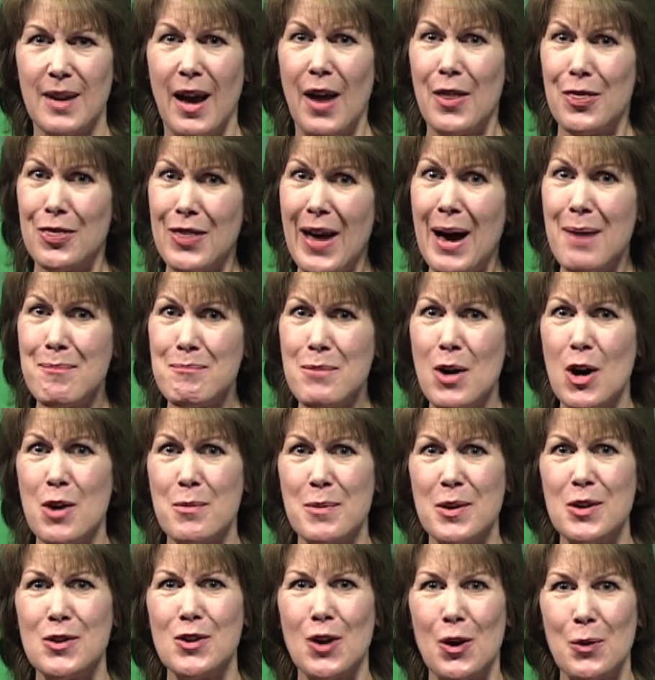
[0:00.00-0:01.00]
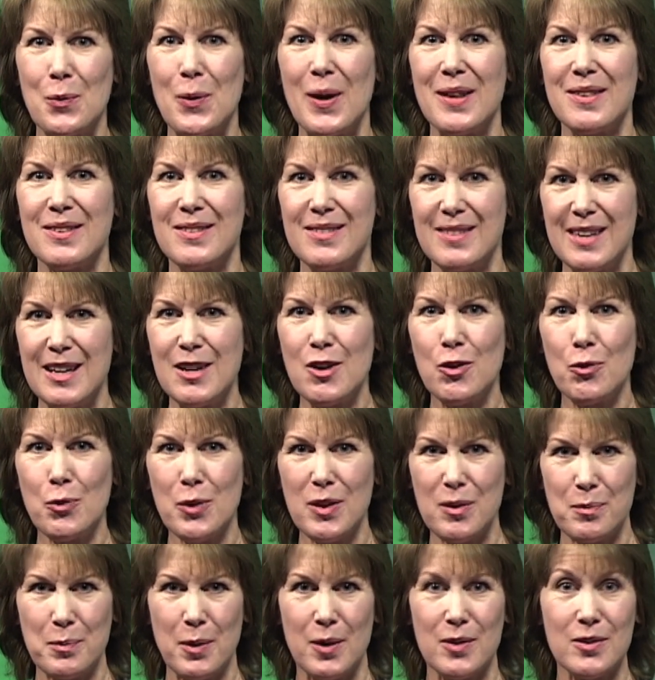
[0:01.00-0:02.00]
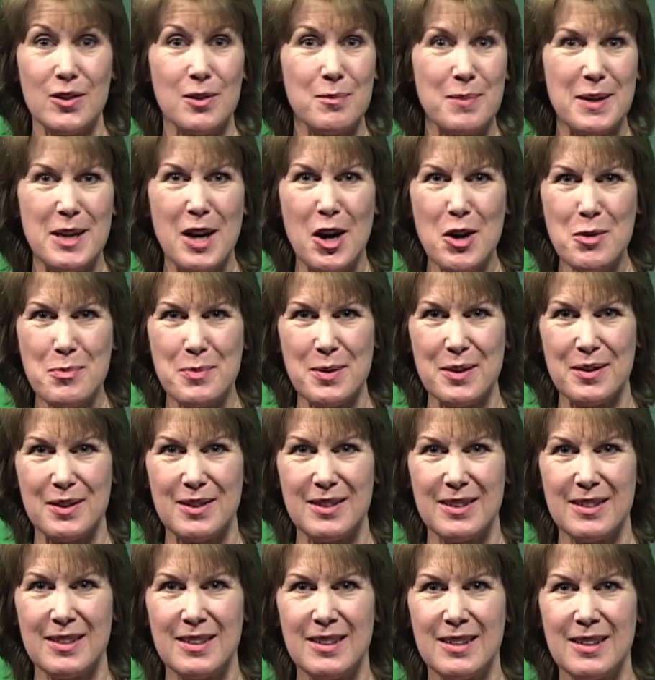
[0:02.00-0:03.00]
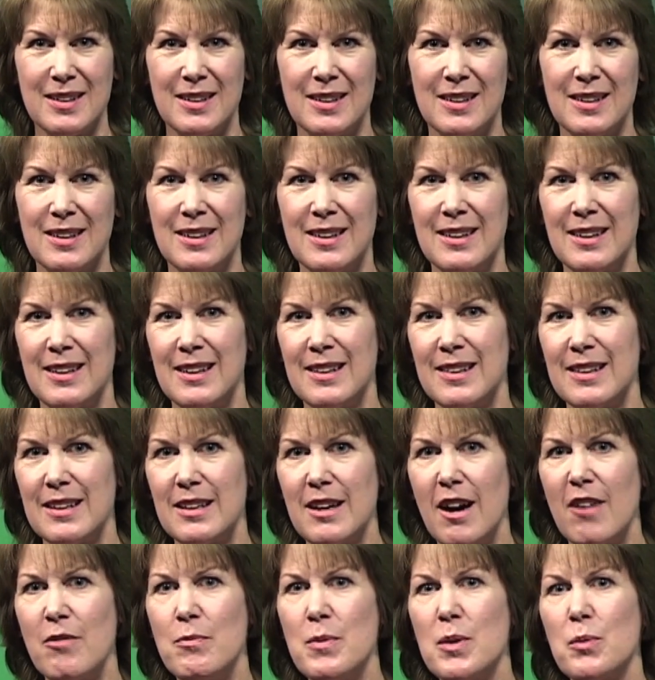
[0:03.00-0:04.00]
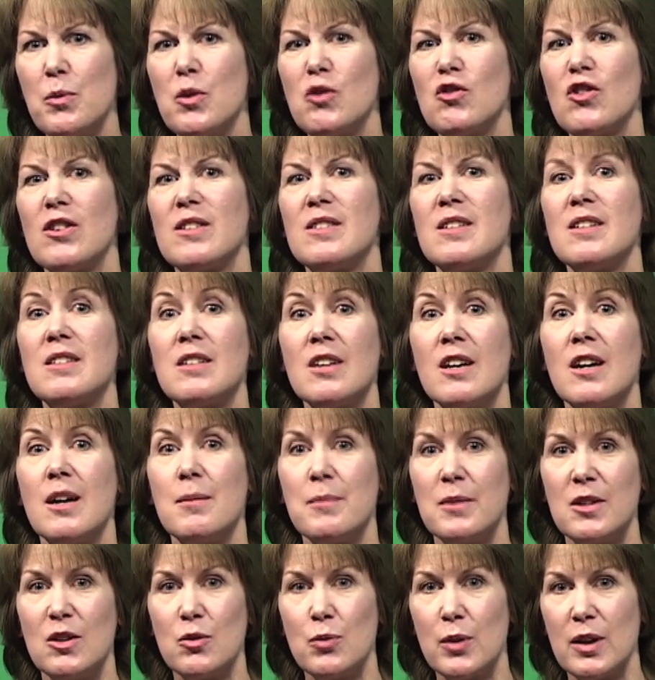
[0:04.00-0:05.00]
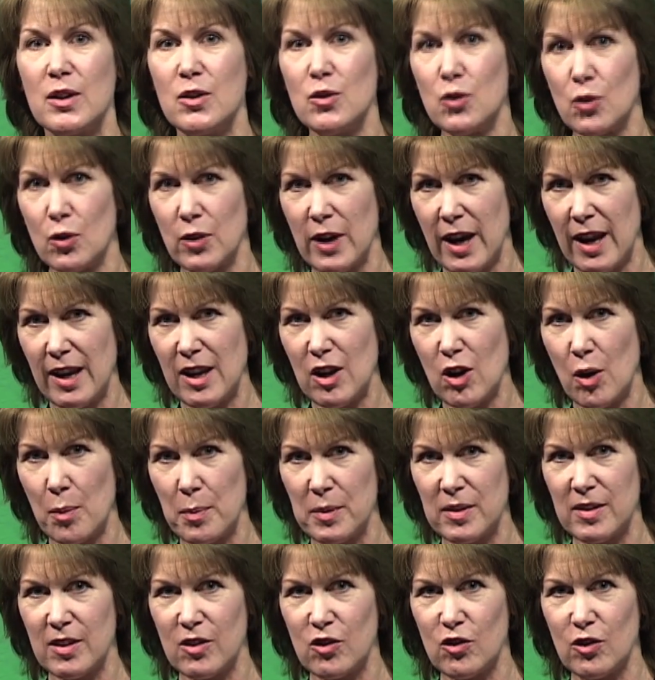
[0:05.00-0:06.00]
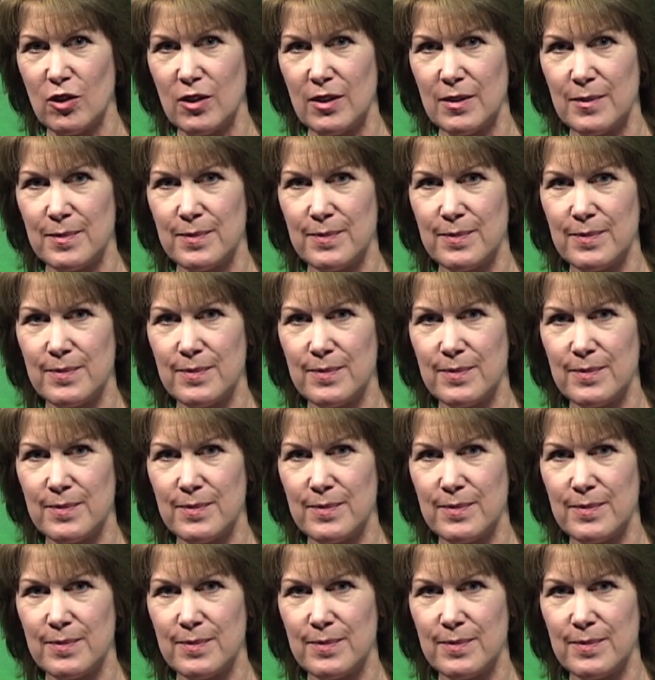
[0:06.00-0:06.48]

At that moment, not one single response had been opened. The government was just determined to ignore any opposition.